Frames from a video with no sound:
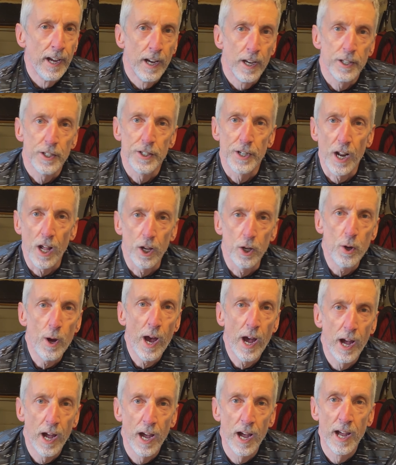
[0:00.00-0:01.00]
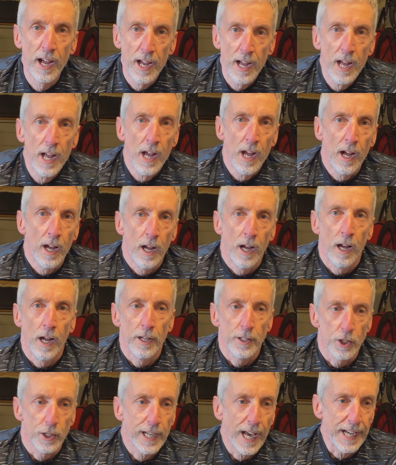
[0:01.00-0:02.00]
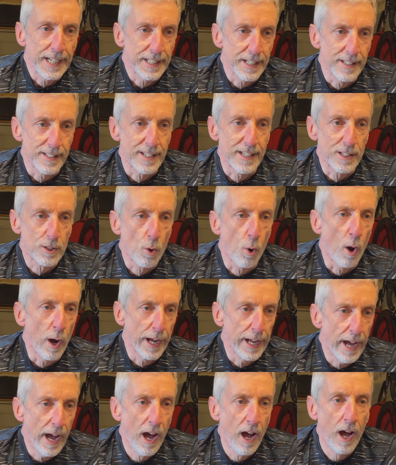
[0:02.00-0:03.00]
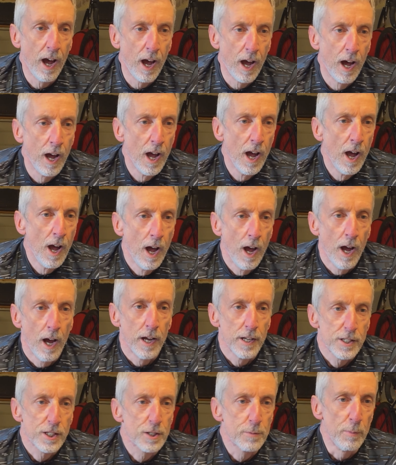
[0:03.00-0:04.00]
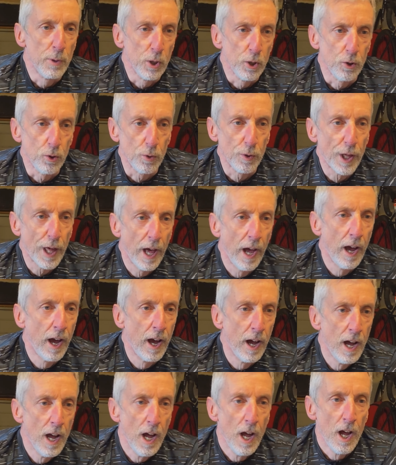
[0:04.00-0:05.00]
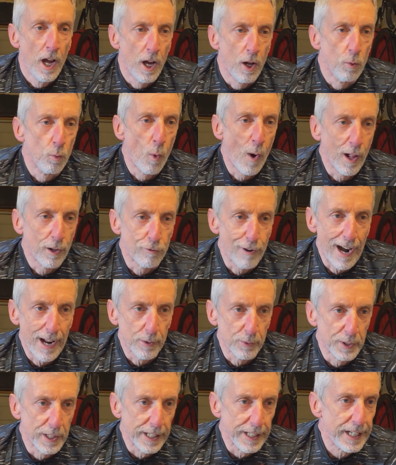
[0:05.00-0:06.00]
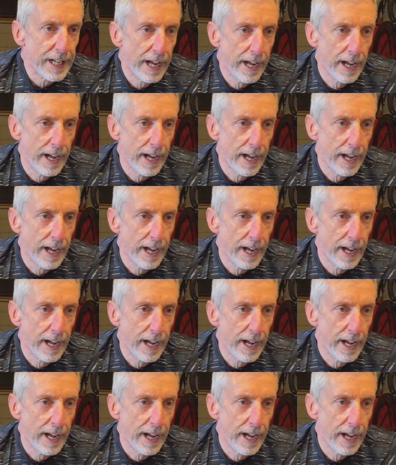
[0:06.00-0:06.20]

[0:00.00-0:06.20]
you know your cadence is quite smooth and well-rounded.